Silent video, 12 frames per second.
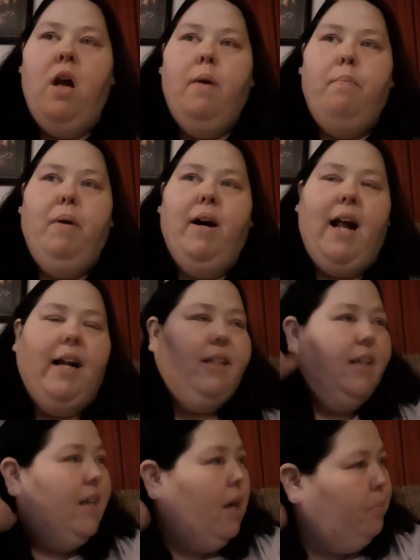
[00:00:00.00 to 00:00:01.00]
But I
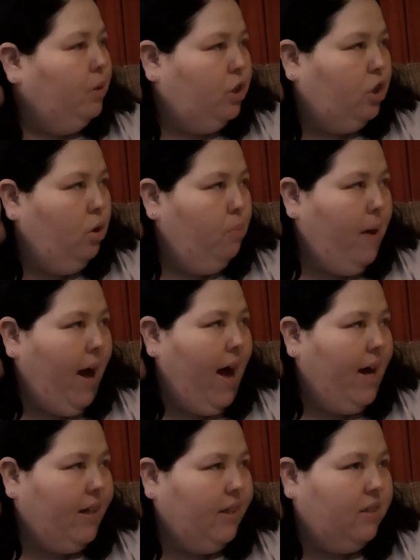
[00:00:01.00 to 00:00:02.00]
put 2
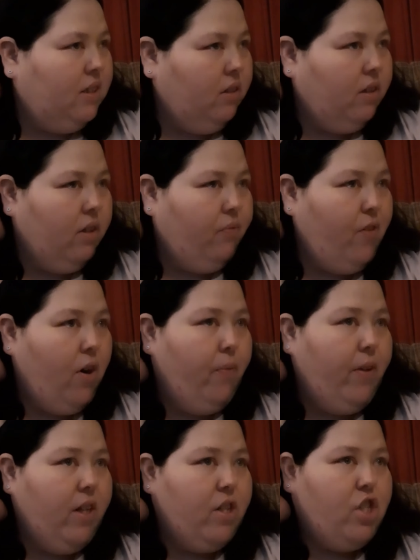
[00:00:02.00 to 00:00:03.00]
packets of the
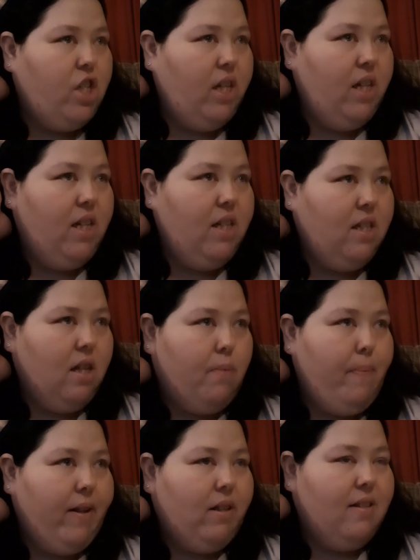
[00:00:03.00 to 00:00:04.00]
Velveeta cheese. It's
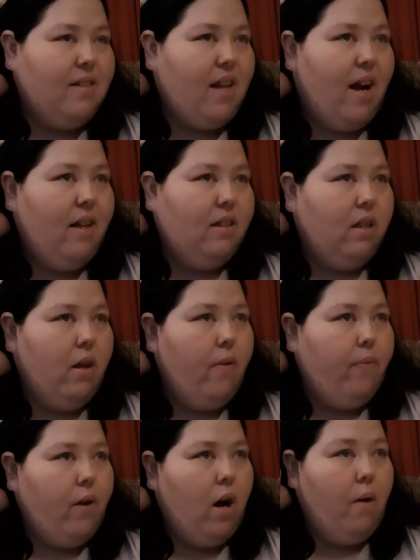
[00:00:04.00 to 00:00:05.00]
about the size
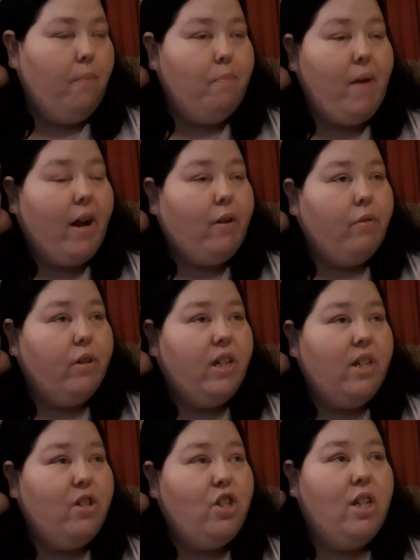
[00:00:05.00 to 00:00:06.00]
of
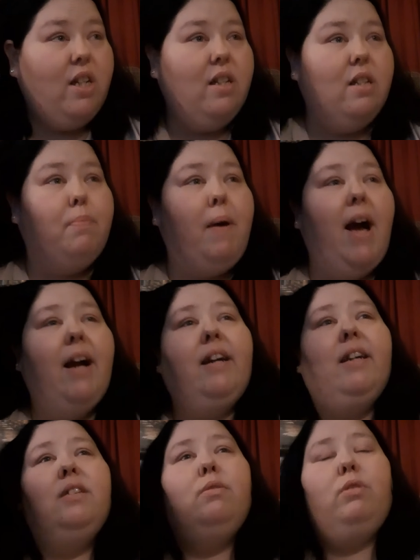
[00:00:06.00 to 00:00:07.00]
macaroni and cheese
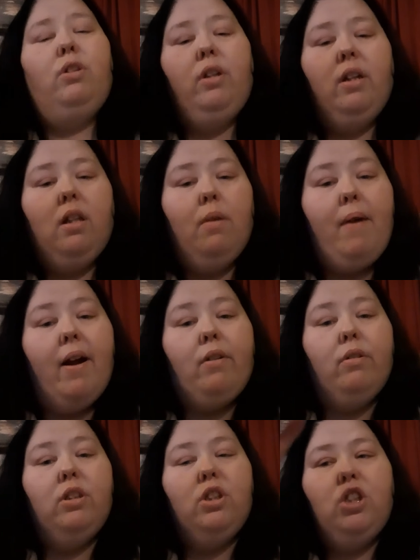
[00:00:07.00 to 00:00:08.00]
packets when you get the
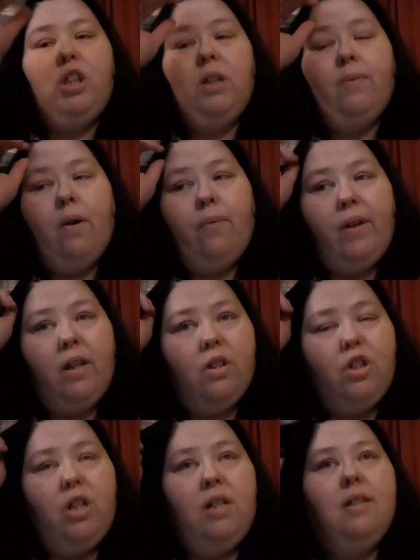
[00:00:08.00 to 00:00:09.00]
macaroni and cheese,
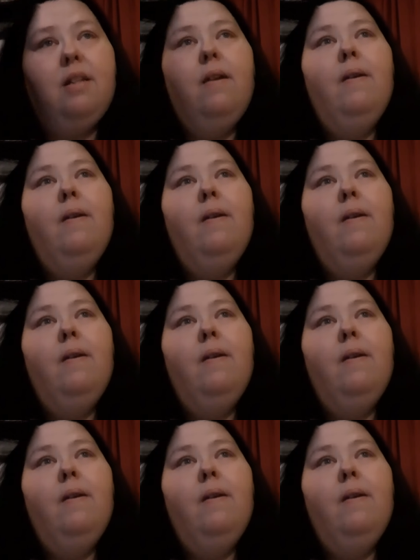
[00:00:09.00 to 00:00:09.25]
Velveeta cheese.